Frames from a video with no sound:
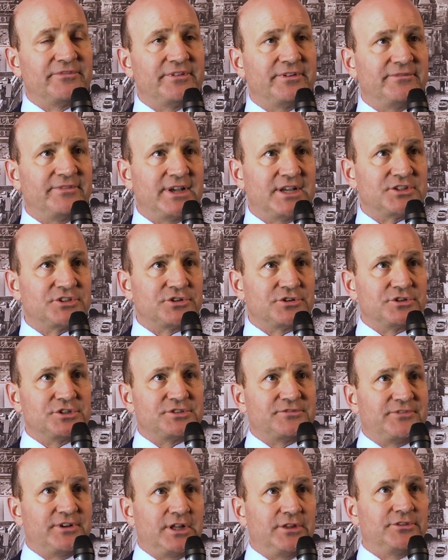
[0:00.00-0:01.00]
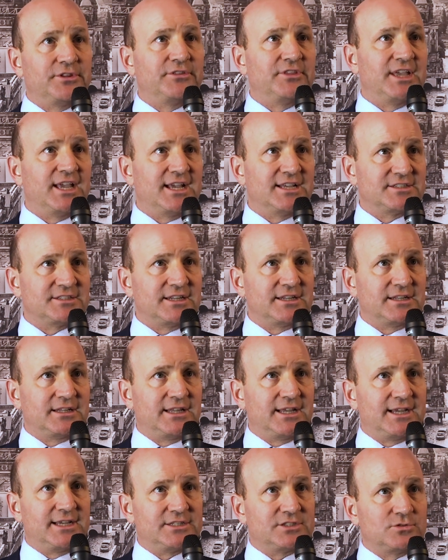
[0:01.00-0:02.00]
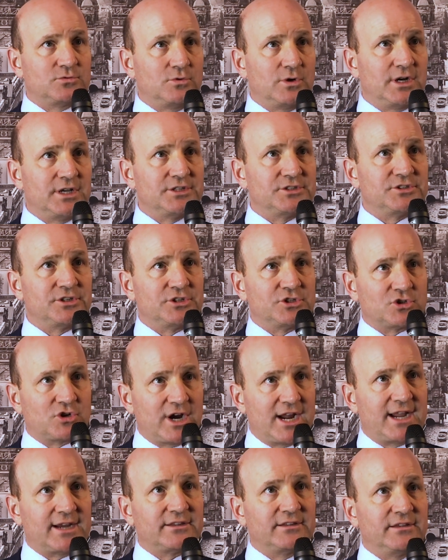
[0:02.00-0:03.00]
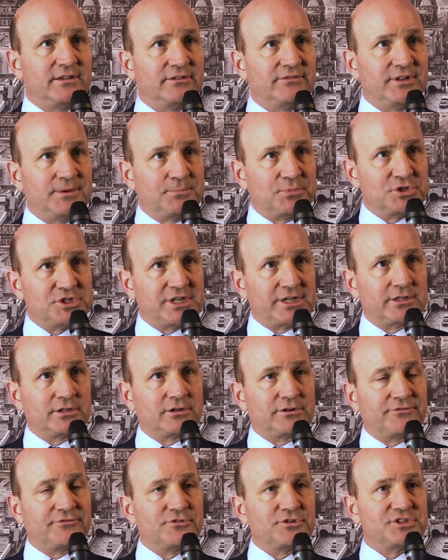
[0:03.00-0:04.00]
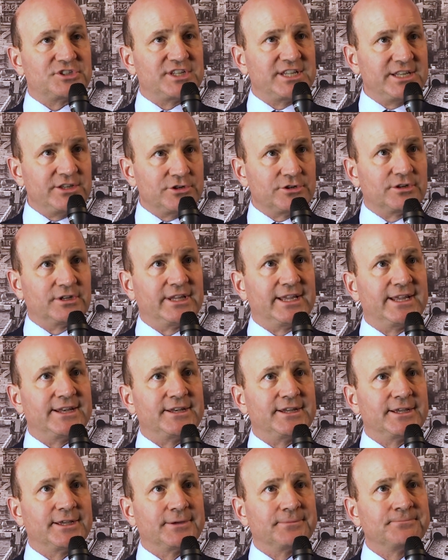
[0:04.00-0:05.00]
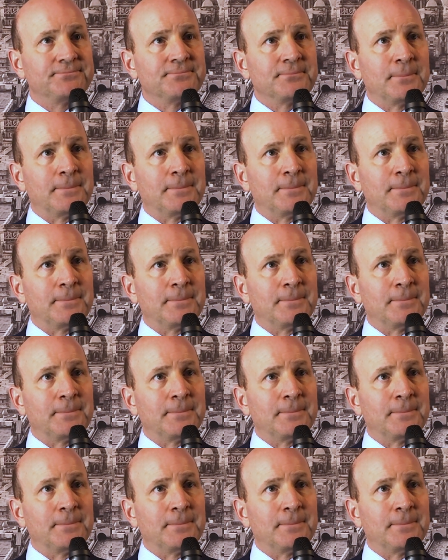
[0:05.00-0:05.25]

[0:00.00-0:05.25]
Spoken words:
of investors felt that the asset class was attractive, in particular for senior lending.